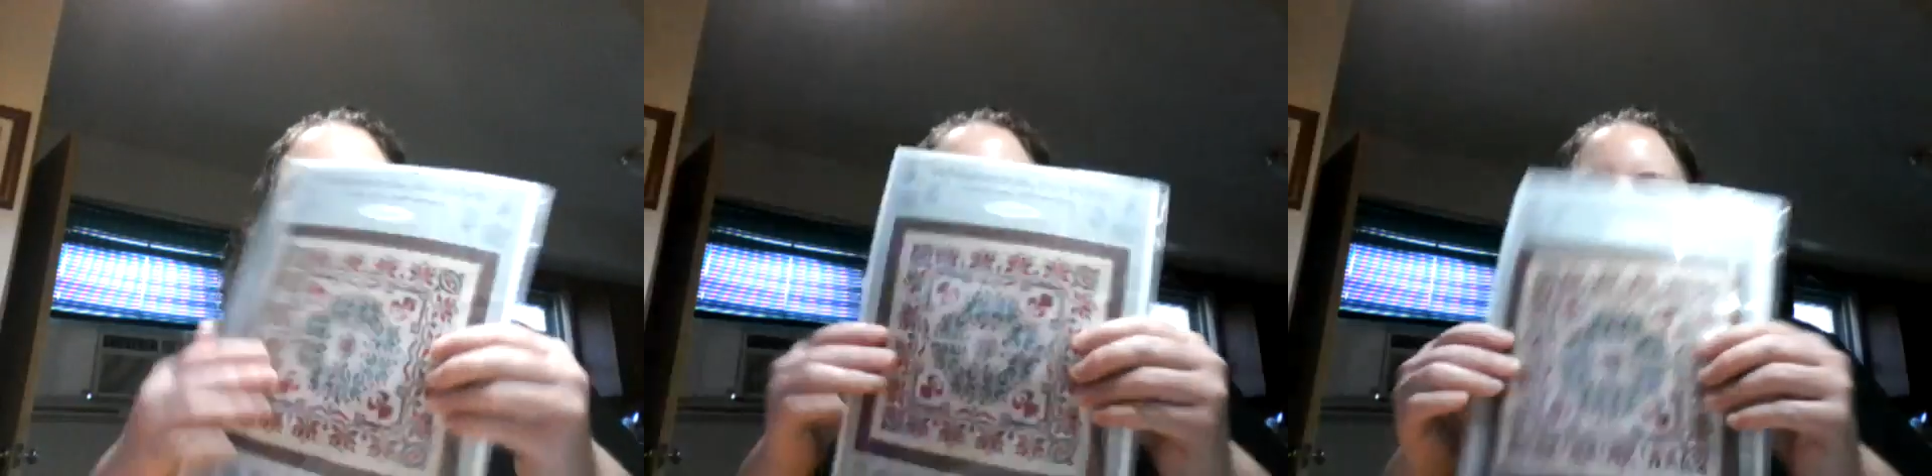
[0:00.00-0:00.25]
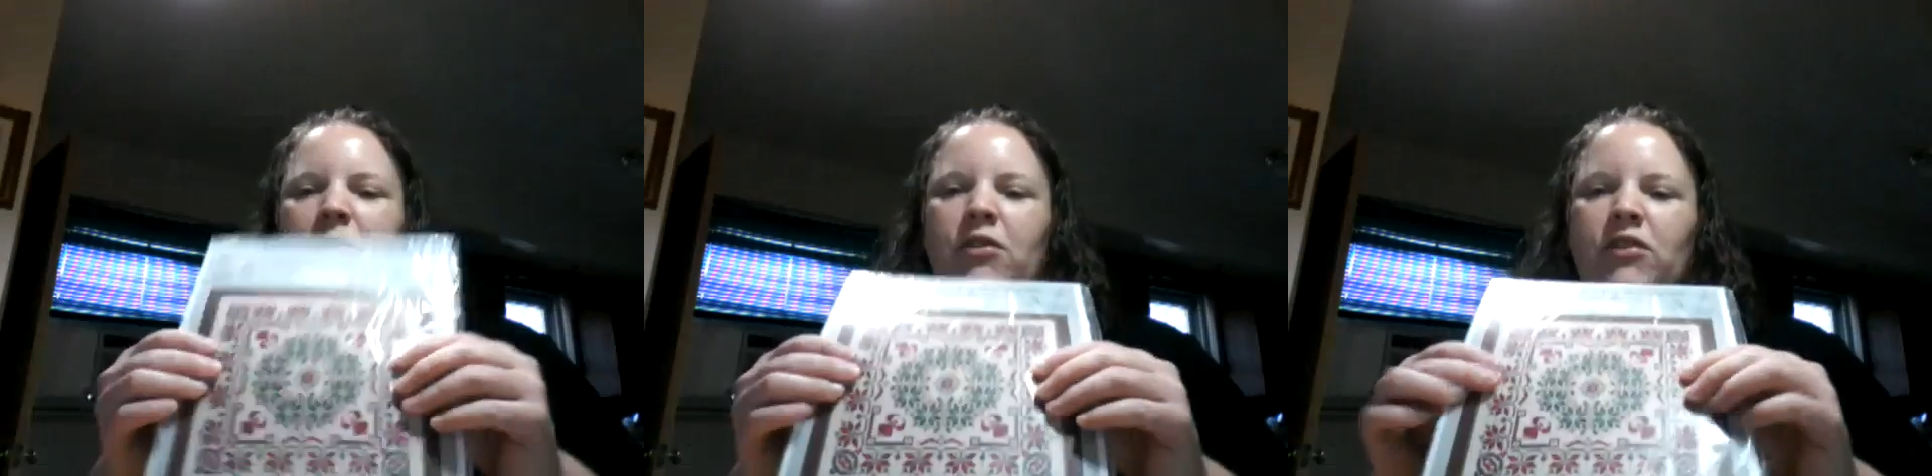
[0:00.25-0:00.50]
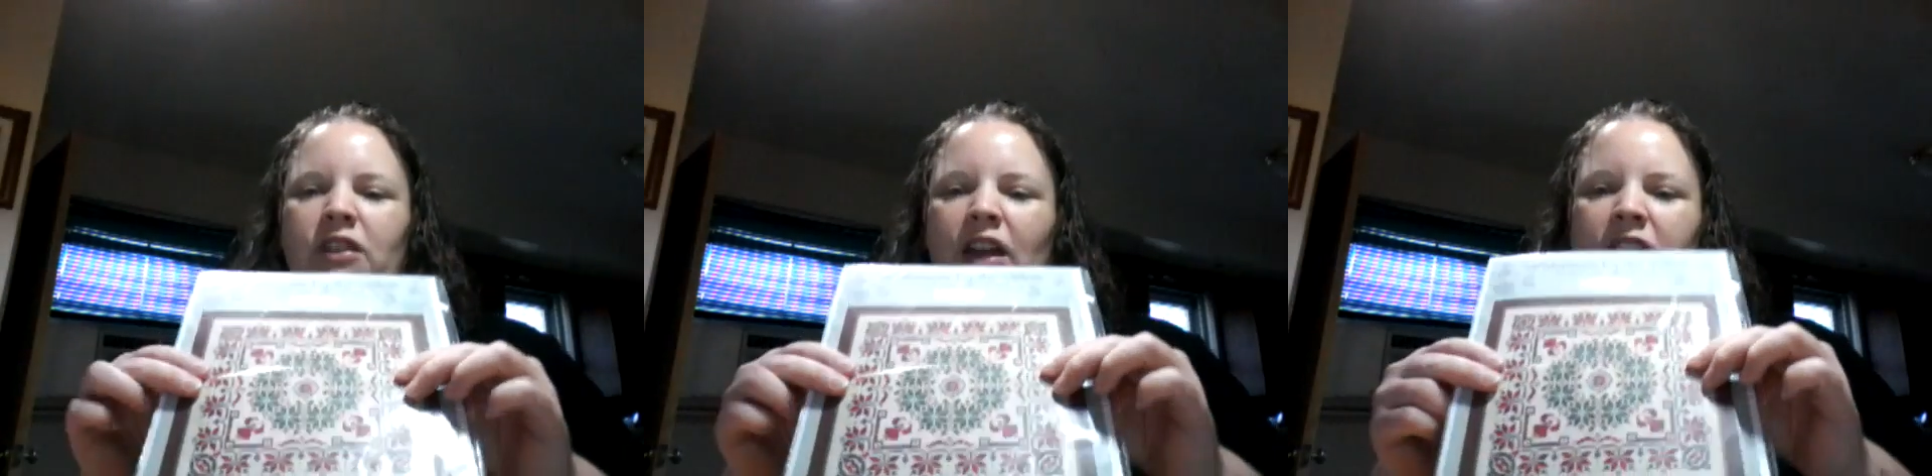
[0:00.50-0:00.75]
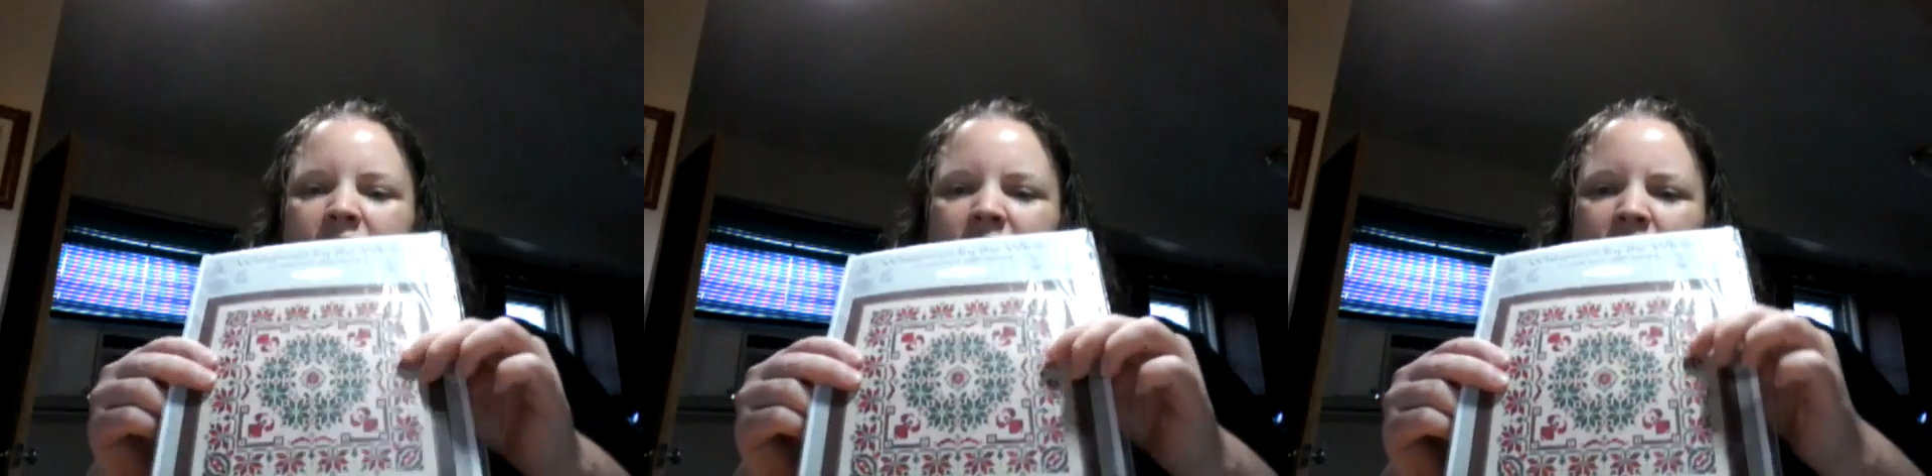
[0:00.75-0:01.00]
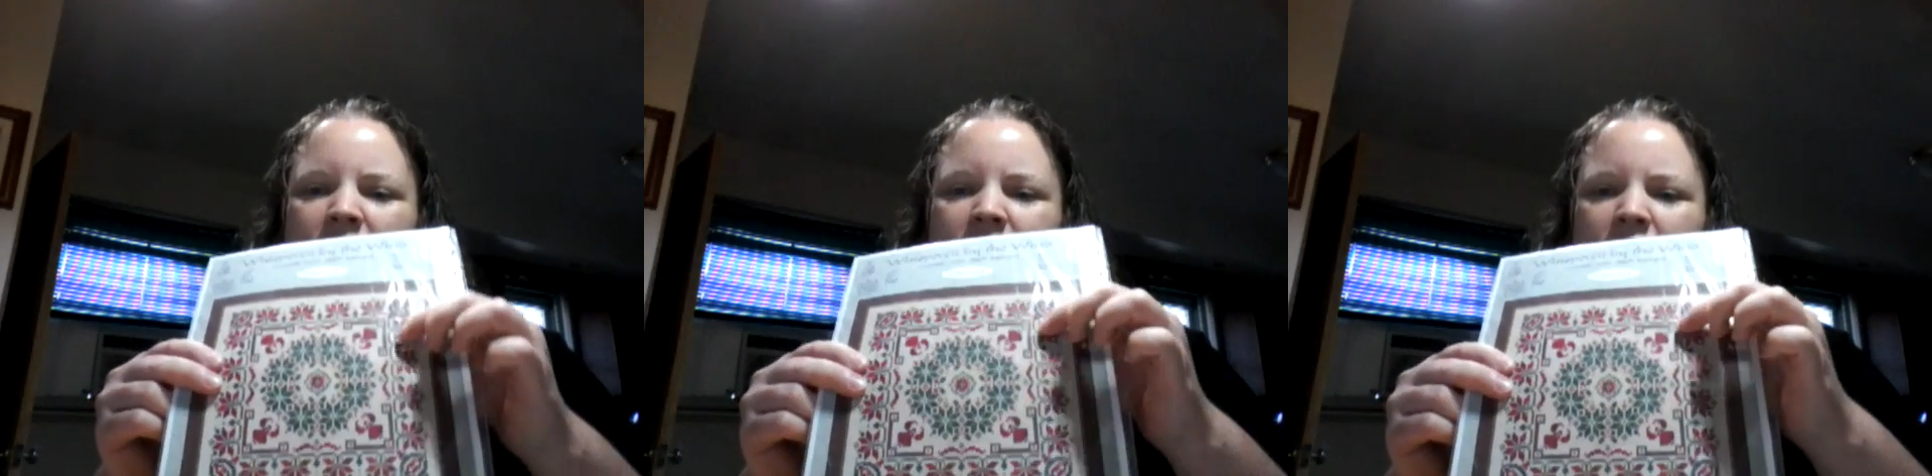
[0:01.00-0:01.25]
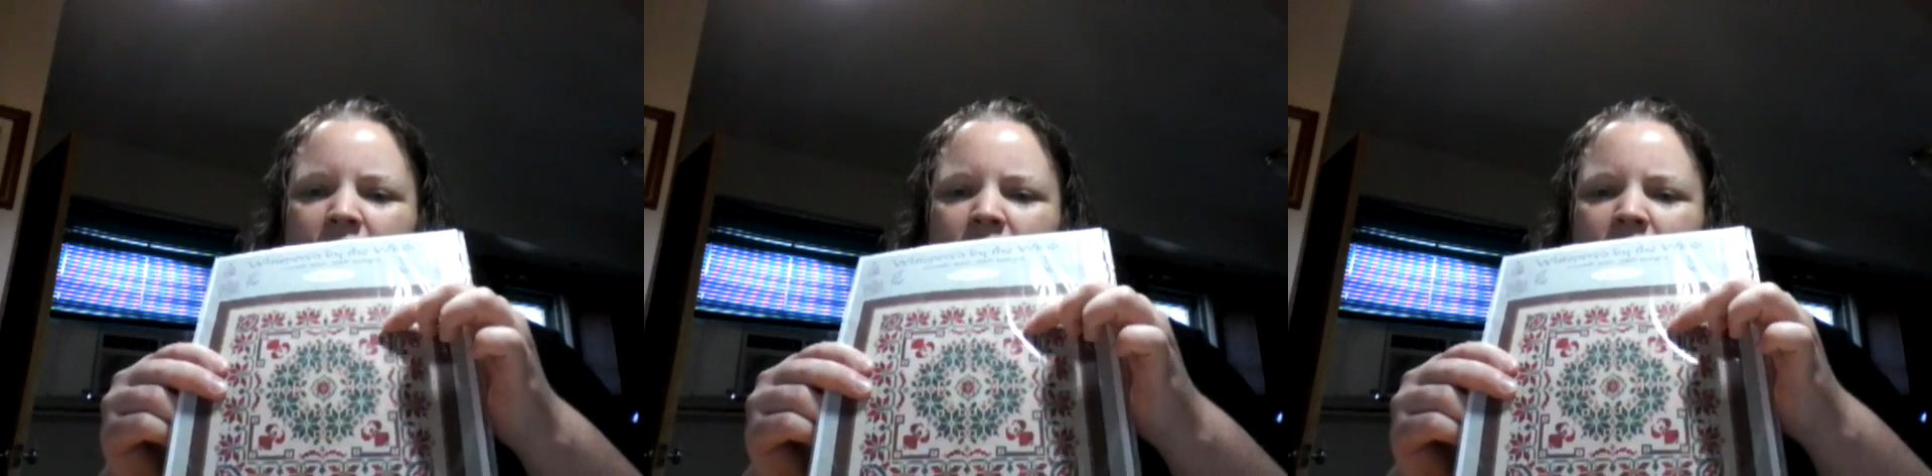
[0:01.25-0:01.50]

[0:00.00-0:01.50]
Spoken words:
my husband looked at it and he's like,